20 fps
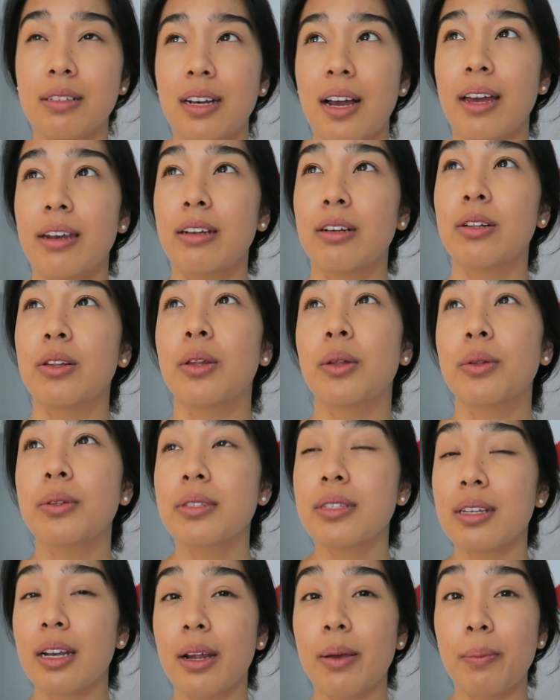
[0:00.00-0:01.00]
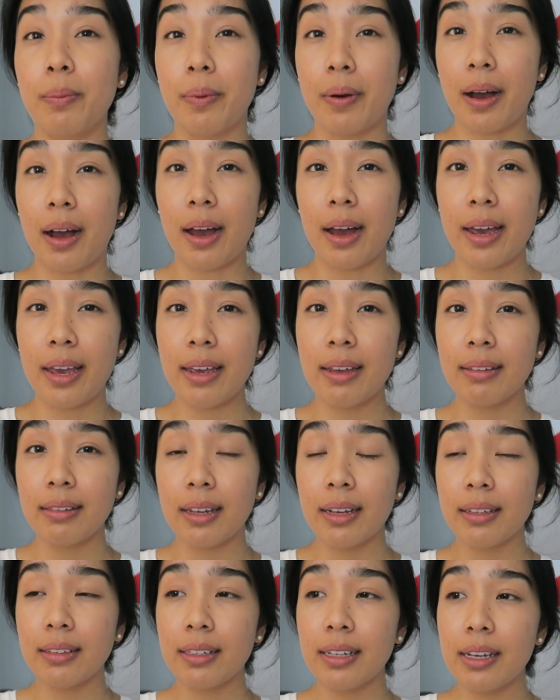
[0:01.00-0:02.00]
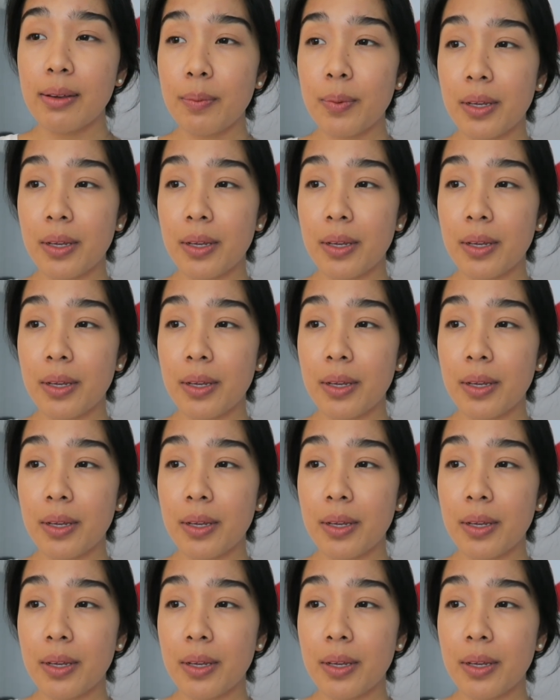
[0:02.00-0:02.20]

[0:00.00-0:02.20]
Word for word: kind of clothes that I buy lately,